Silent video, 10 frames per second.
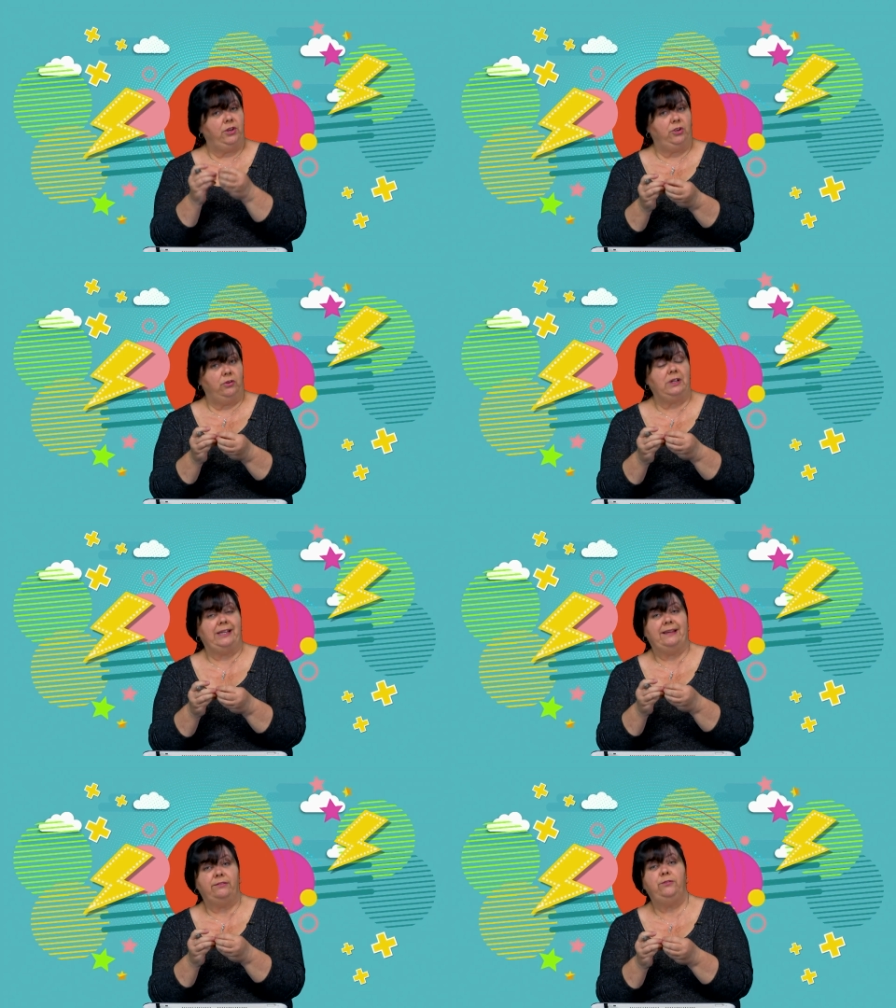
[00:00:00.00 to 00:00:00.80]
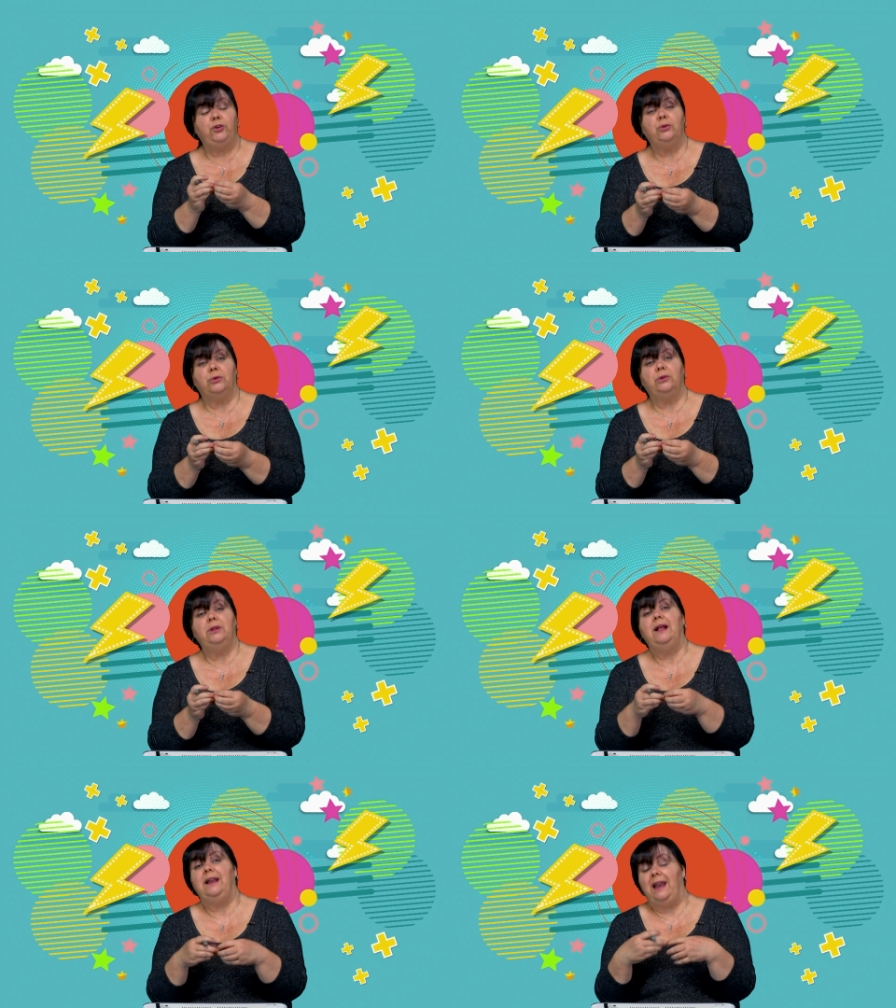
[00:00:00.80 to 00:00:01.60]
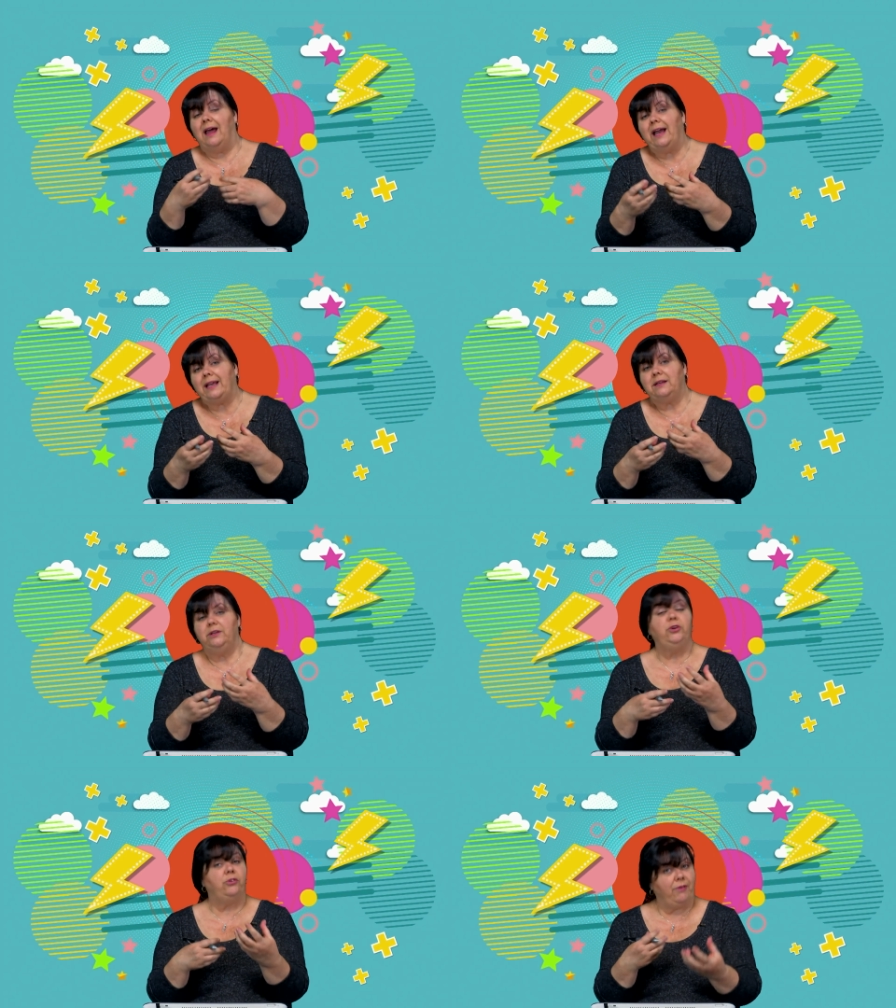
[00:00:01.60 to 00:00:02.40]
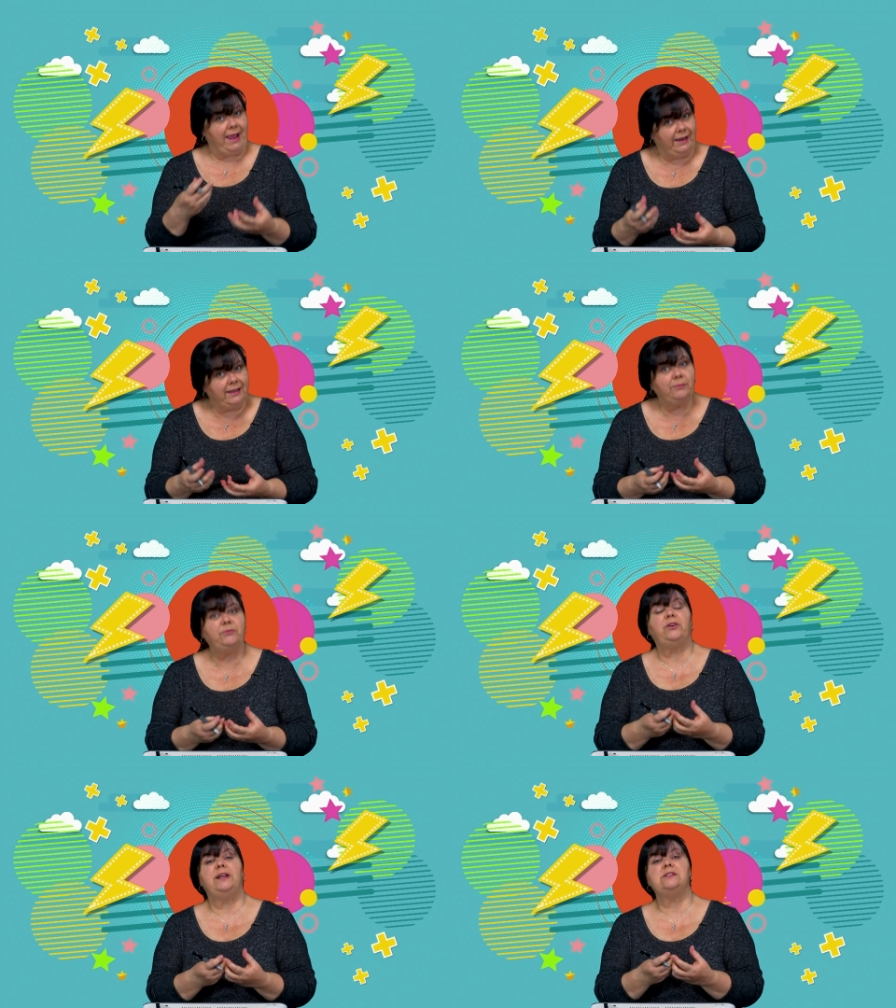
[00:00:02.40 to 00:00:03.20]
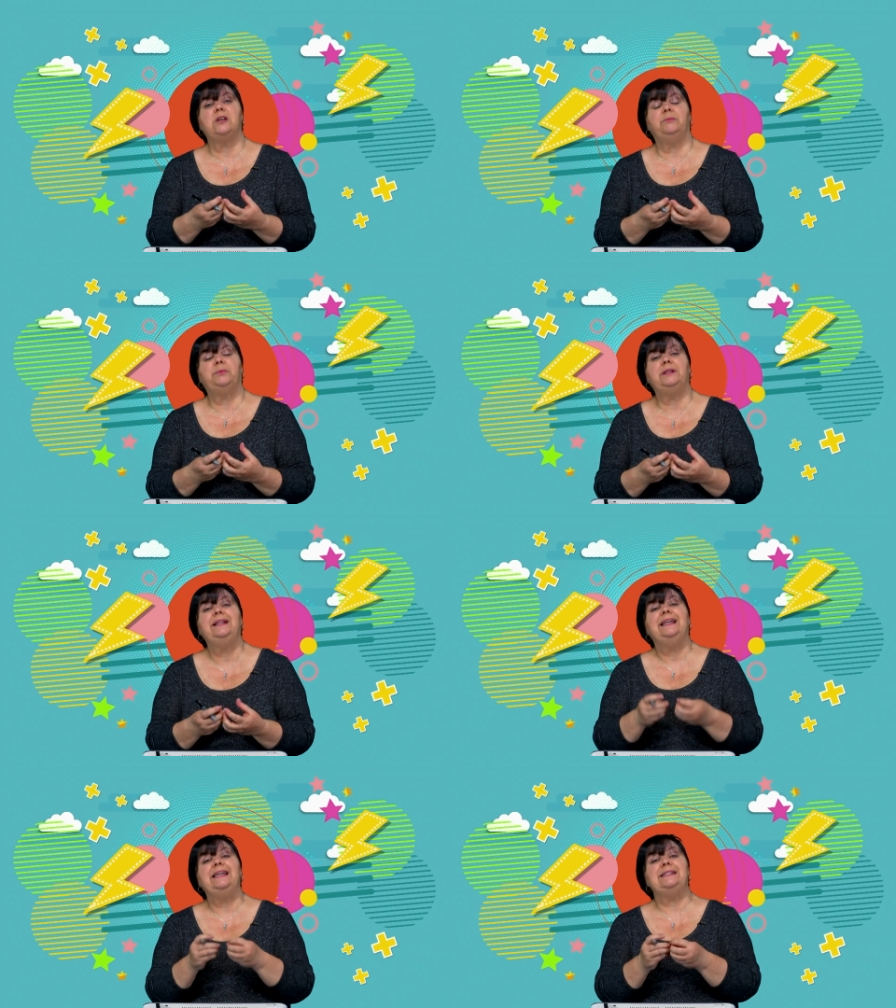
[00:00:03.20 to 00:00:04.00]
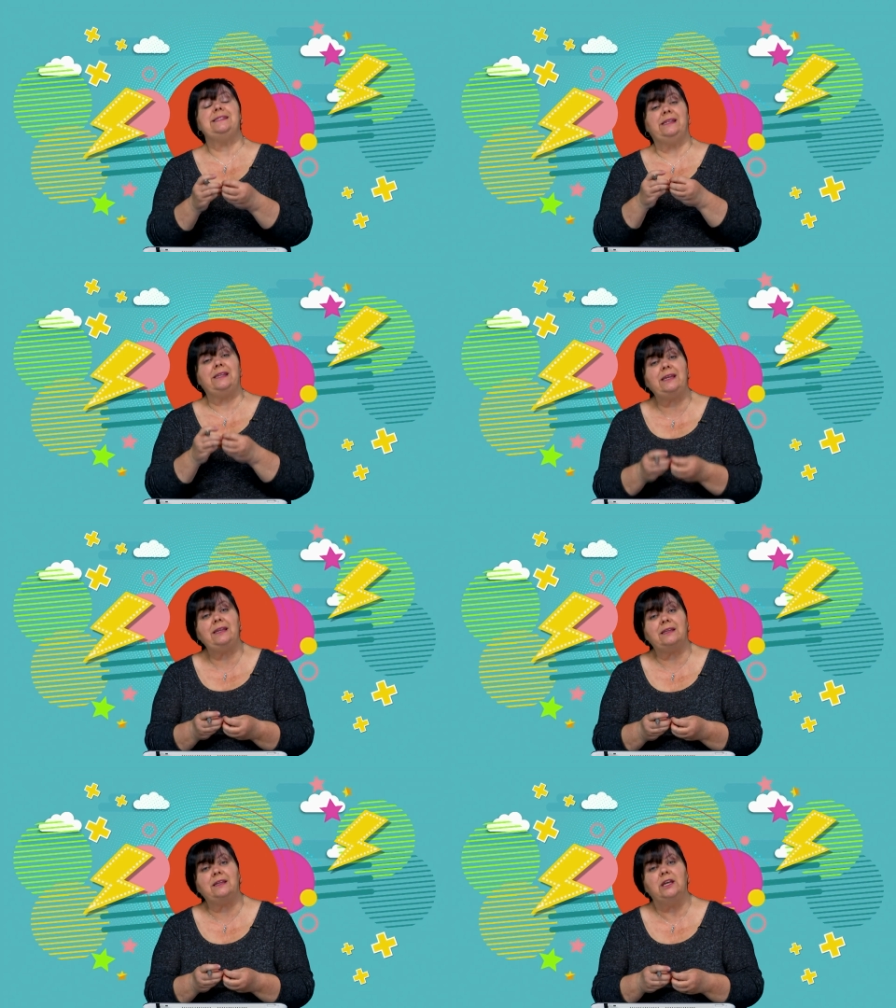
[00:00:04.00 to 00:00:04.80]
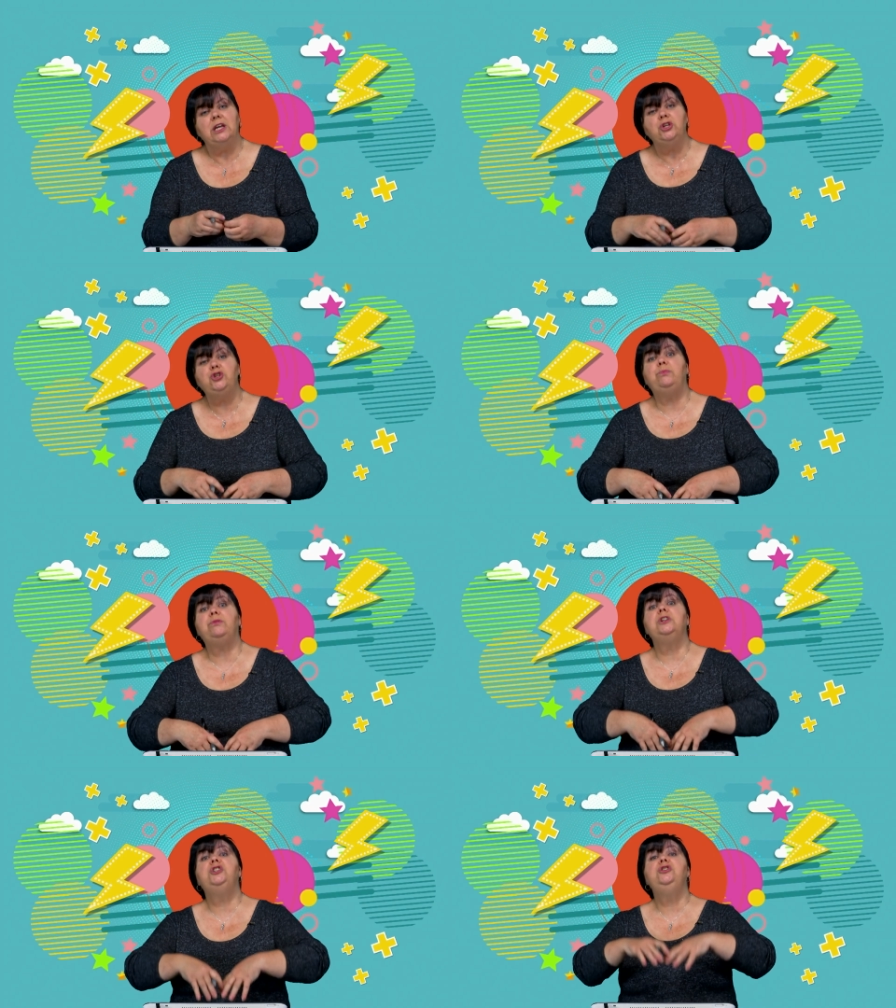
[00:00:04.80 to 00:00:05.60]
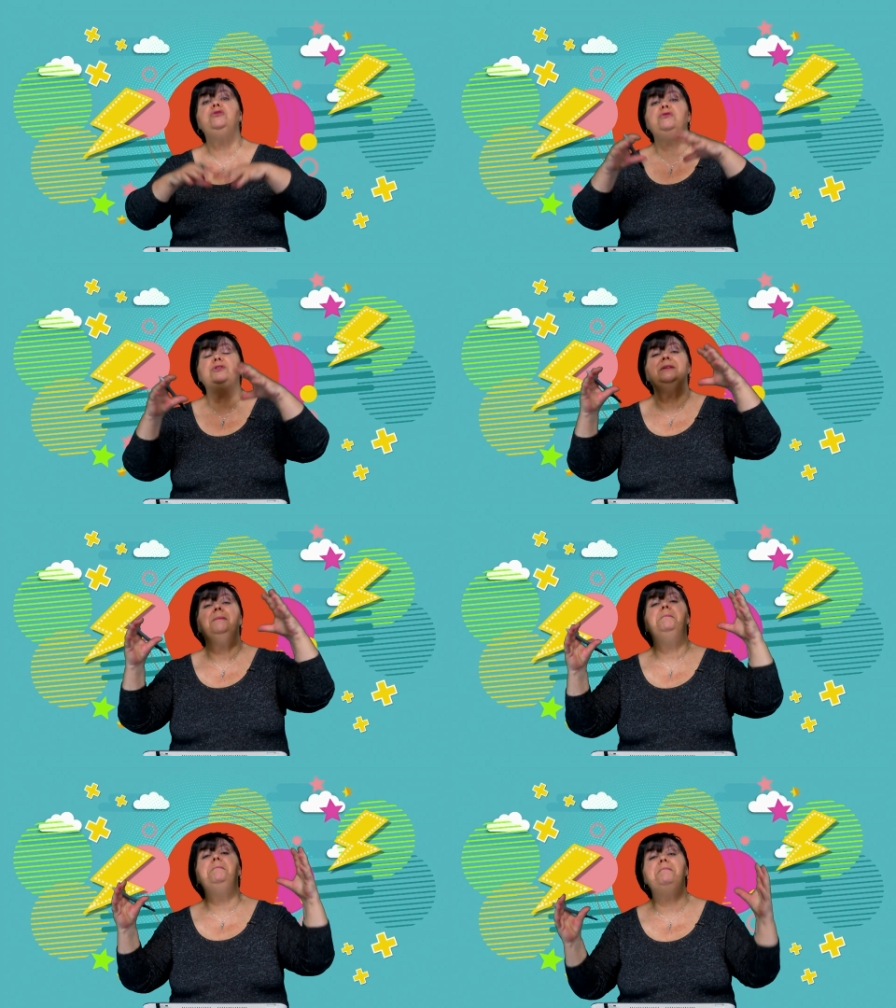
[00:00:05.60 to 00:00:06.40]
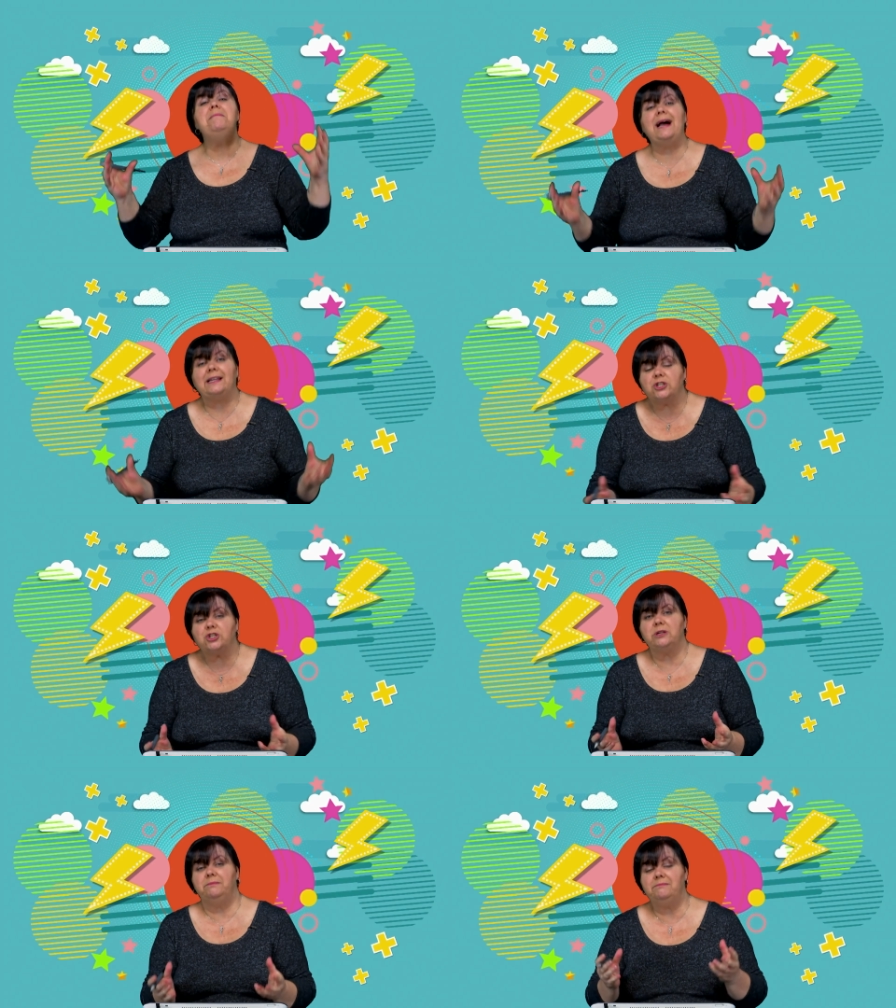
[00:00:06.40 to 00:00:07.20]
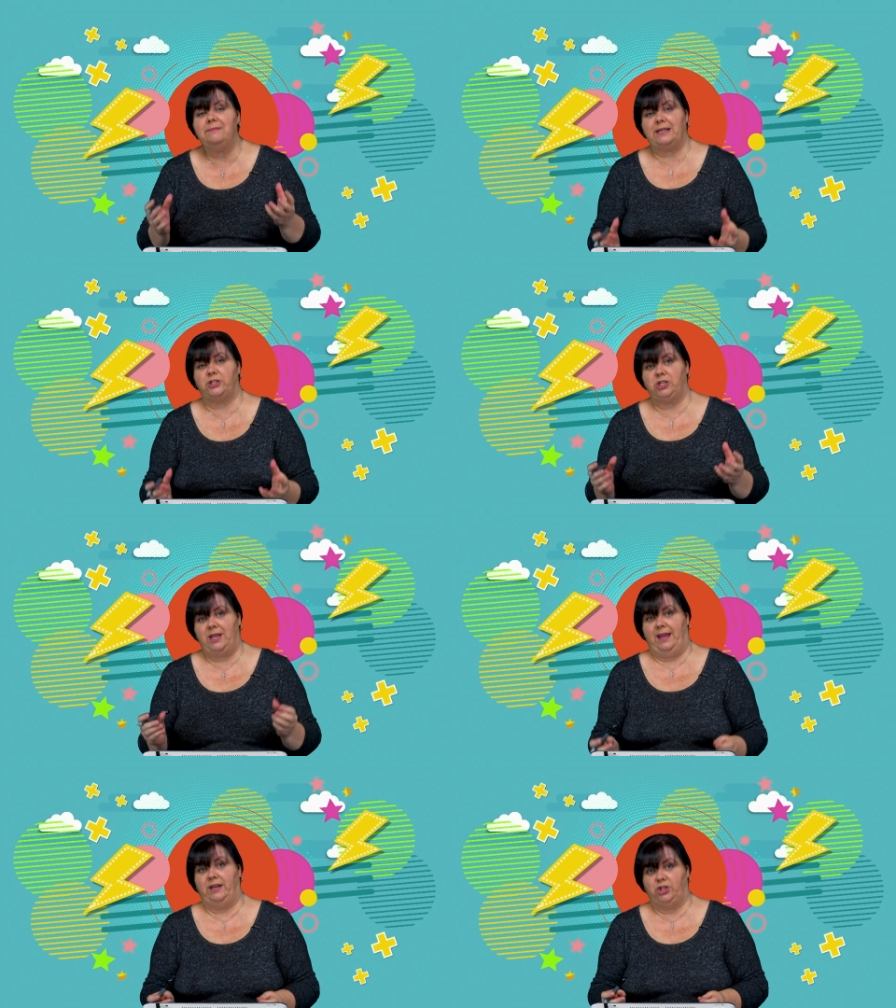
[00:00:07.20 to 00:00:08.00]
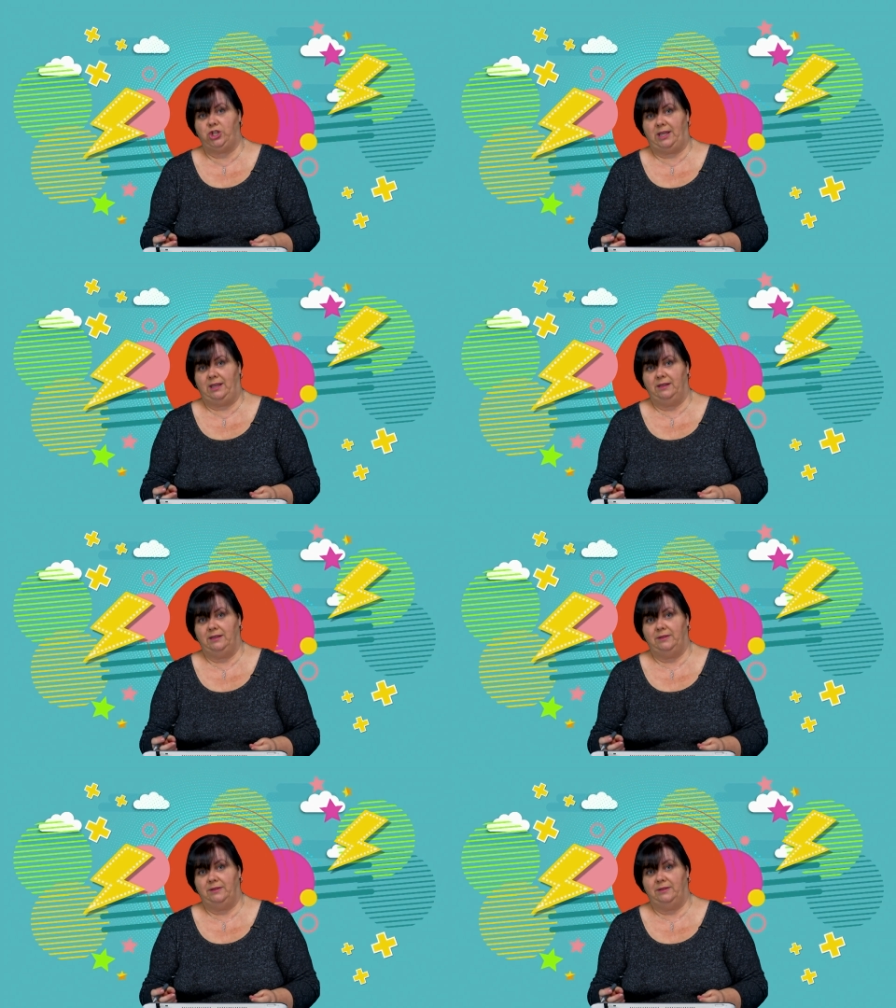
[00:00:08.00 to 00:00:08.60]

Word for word: the nuclear fuel, like uranium, for example, is needed to produce much, much energy.